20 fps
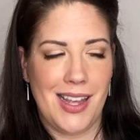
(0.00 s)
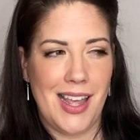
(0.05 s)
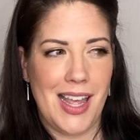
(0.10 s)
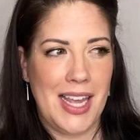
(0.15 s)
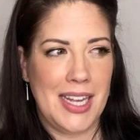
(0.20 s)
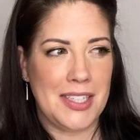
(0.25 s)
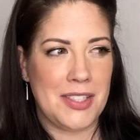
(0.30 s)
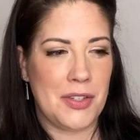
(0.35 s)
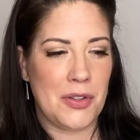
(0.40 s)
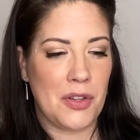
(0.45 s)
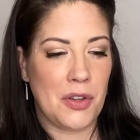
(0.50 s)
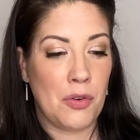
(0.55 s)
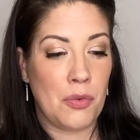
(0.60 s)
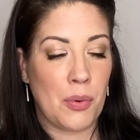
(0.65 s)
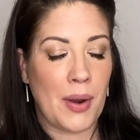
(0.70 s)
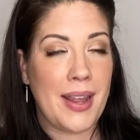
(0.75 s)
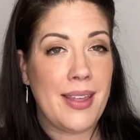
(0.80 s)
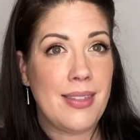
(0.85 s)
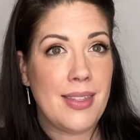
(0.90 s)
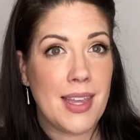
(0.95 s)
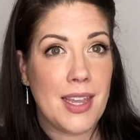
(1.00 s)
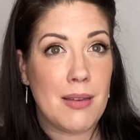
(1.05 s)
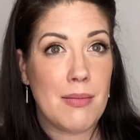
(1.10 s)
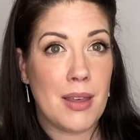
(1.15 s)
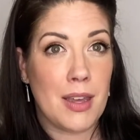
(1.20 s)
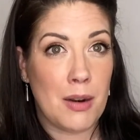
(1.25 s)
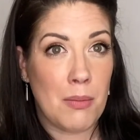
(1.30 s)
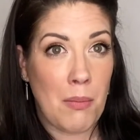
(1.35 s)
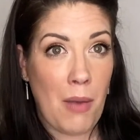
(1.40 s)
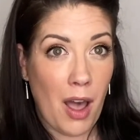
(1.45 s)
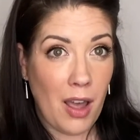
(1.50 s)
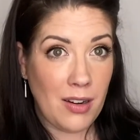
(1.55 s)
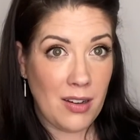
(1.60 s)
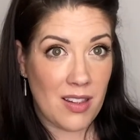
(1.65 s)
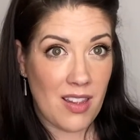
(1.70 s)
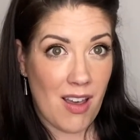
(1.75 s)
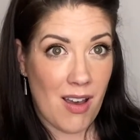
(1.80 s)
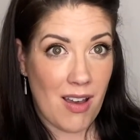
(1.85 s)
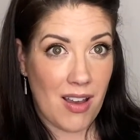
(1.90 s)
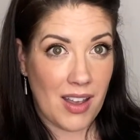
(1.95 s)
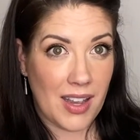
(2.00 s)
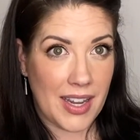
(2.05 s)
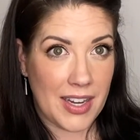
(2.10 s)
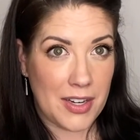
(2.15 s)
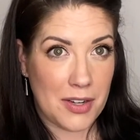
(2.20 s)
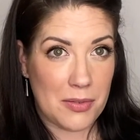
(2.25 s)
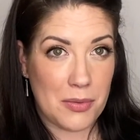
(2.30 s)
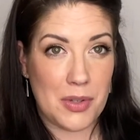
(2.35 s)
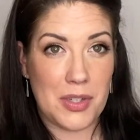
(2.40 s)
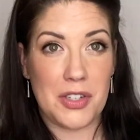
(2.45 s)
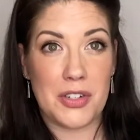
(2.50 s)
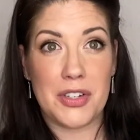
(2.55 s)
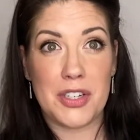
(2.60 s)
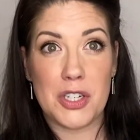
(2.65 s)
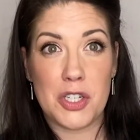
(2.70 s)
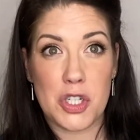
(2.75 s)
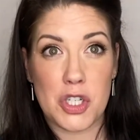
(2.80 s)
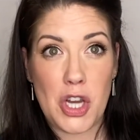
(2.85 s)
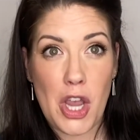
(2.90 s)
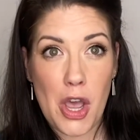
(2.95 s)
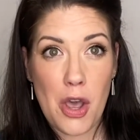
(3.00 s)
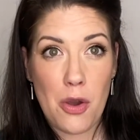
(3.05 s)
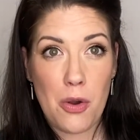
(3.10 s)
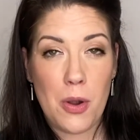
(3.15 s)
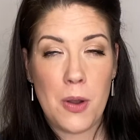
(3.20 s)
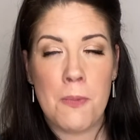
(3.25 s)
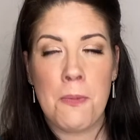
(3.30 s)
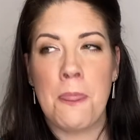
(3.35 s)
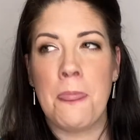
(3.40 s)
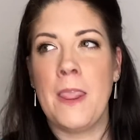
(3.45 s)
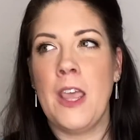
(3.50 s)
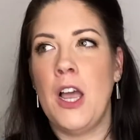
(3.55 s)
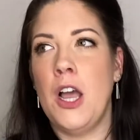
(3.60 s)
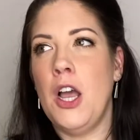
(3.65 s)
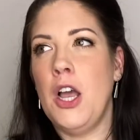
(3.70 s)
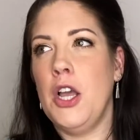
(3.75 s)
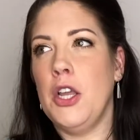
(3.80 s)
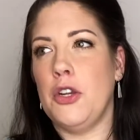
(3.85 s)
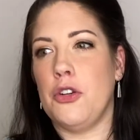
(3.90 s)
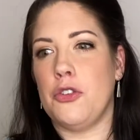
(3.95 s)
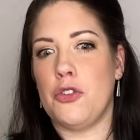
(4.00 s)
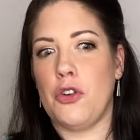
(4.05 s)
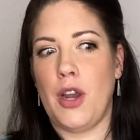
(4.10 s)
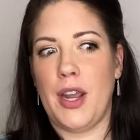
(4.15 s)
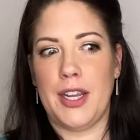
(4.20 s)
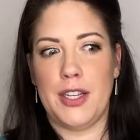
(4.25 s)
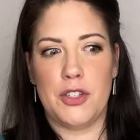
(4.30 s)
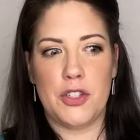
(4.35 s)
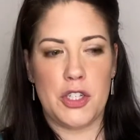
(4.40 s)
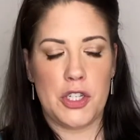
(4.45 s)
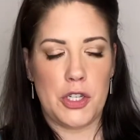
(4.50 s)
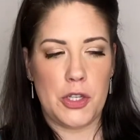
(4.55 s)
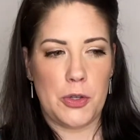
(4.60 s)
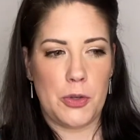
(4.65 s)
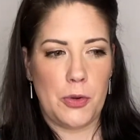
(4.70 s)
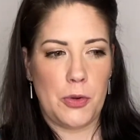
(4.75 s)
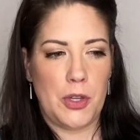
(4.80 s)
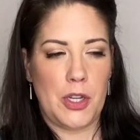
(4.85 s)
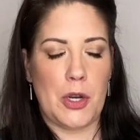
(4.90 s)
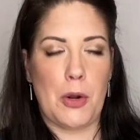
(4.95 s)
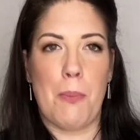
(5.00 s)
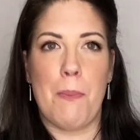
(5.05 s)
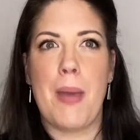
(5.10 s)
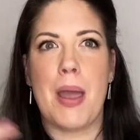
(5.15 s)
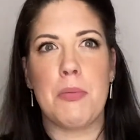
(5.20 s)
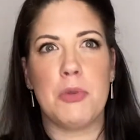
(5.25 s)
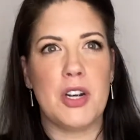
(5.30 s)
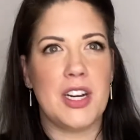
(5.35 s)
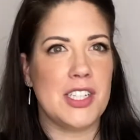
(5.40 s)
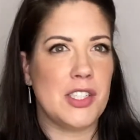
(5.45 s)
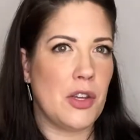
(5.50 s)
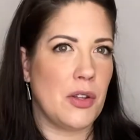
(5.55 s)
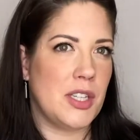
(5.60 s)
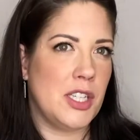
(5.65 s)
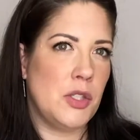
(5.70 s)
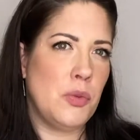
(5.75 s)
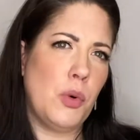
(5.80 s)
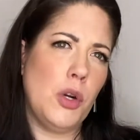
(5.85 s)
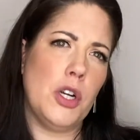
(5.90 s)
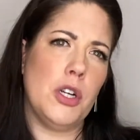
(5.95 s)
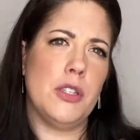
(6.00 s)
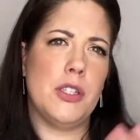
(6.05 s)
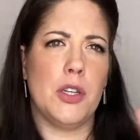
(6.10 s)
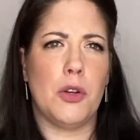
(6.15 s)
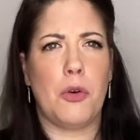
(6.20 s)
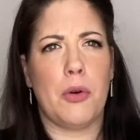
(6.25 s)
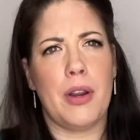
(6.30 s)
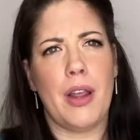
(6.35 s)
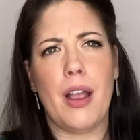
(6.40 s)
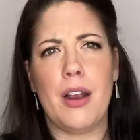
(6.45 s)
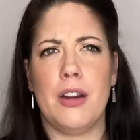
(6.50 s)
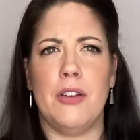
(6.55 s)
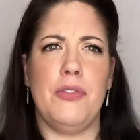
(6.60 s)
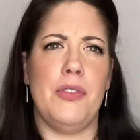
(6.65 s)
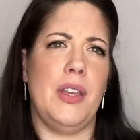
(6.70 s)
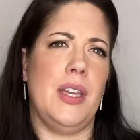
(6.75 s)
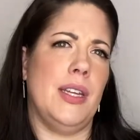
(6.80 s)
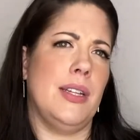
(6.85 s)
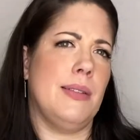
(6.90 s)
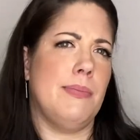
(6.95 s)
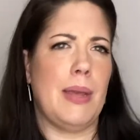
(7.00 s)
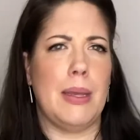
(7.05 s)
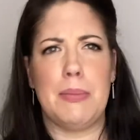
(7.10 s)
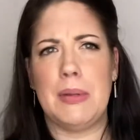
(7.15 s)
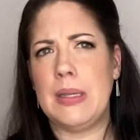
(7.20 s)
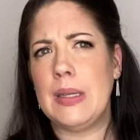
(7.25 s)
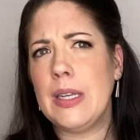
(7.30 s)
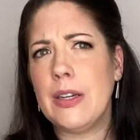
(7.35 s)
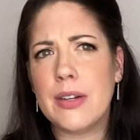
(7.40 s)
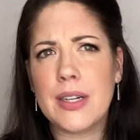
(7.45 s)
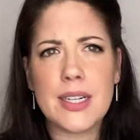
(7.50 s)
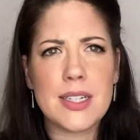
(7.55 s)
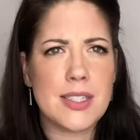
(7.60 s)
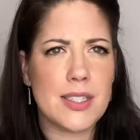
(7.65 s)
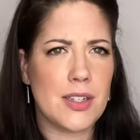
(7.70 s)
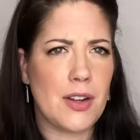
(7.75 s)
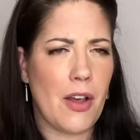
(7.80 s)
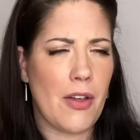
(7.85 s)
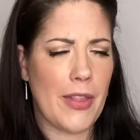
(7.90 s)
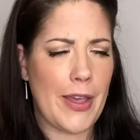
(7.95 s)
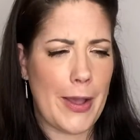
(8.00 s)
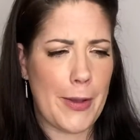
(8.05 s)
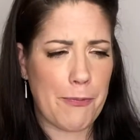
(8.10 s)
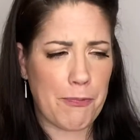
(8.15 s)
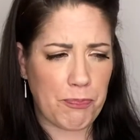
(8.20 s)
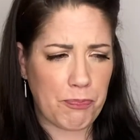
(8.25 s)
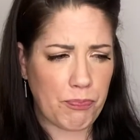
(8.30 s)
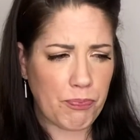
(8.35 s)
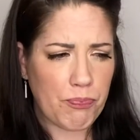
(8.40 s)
So the great thing about a monologue, I know when you're in a show, you're trying to, you know, memorize all these words and choreography and maybe lyrics and all that.